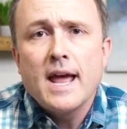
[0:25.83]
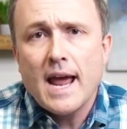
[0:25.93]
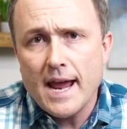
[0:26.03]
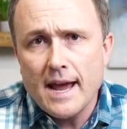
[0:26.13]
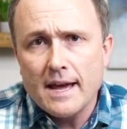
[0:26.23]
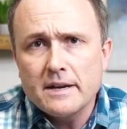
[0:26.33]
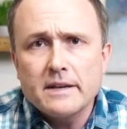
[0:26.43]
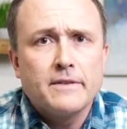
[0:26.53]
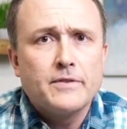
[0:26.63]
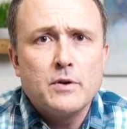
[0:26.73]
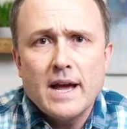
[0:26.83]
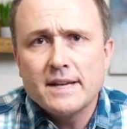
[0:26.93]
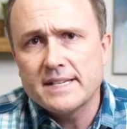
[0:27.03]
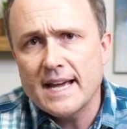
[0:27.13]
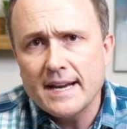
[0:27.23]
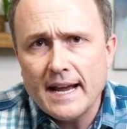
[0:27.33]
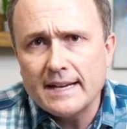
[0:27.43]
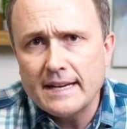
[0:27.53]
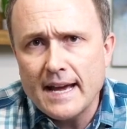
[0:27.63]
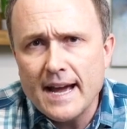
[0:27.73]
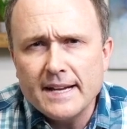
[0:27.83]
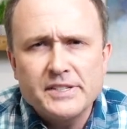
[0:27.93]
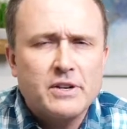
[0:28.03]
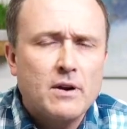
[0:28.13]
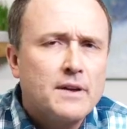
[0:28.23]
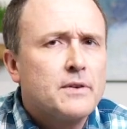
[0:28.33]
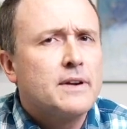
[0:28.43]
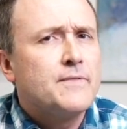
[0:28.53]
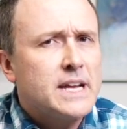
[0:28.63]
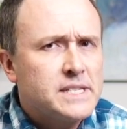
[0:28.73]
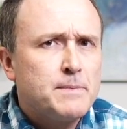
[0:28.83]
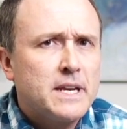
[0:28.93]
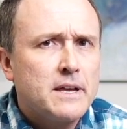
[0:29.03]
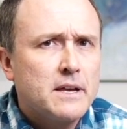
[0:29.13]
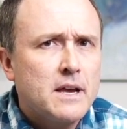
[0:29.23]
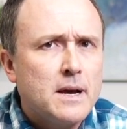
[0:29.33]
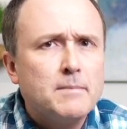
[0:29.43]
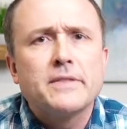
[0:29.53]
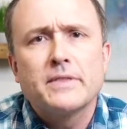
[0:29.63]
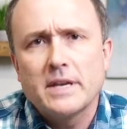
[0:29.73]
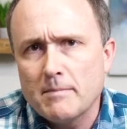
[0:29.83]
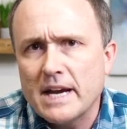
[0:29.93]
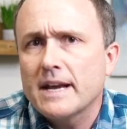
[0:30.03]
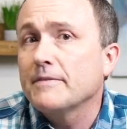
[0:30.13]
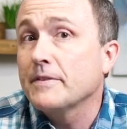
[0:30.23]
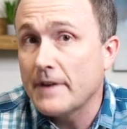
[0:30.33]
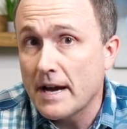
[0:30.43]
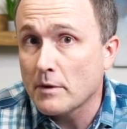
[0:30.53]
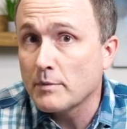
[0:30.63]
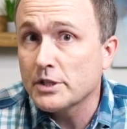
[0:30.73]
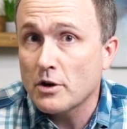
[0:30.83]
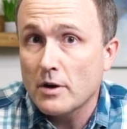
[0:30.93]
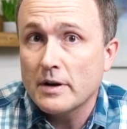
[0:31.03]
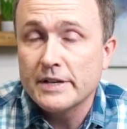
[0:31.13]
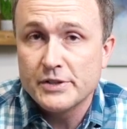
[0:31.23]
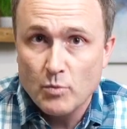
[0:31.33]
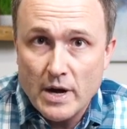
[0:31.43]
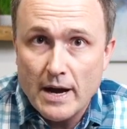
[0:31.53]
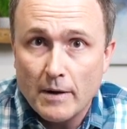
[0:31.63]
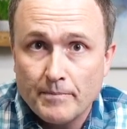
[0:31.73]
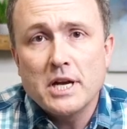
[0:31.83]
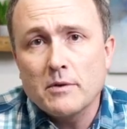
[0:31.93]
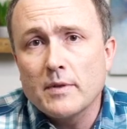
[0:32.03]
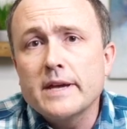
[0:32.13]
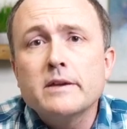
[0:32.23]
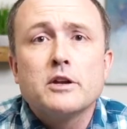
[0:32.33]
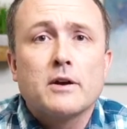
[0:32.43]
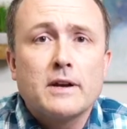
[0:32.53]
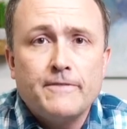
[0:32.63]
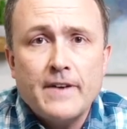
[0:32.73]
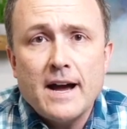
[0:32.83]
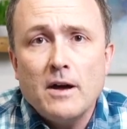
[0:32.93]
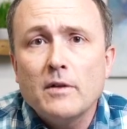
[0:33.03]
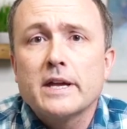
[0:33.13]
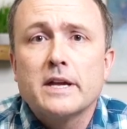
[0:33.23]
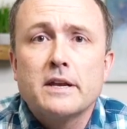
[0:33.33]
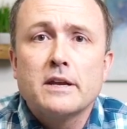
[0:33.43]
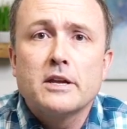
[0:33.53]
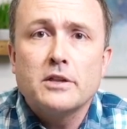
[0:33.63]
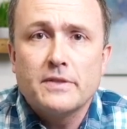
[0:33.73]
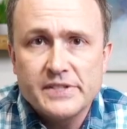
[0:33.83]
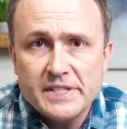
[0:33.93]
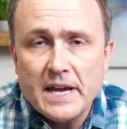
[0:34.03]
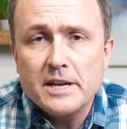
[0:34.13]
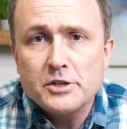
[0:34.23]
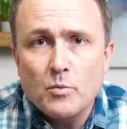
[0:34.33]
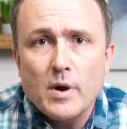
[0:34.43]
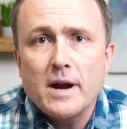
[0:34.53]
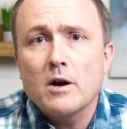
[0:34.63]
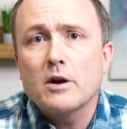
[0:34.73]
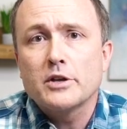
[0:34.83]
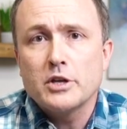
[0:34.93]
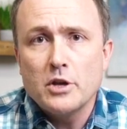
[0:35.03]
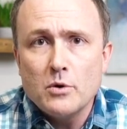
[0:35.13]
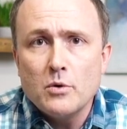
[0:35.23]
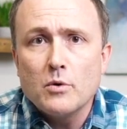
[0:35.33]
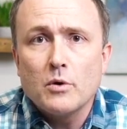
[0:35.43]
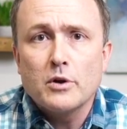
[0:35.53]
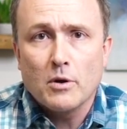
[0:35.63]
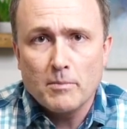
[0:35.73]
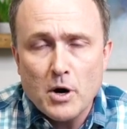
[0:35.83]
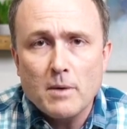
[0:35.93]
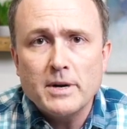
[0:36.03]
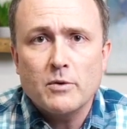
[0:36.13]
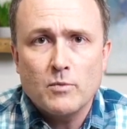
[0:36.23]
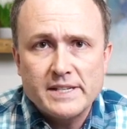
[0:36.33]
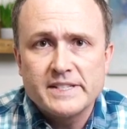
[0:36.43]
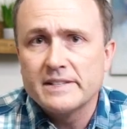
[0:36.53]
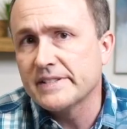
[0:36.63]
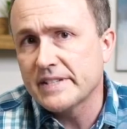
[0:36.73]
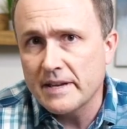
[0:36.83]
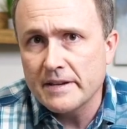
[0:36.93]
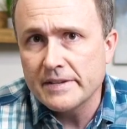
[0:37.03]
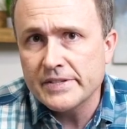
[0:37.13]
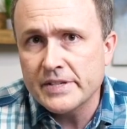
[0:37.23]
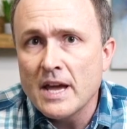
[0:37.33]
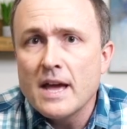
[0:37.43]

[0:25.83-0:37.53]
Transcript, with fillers: And if you had 1099s or other investment income, then you might have to file a return as well. Generally, you're going to file in the state where you your permanent residence is.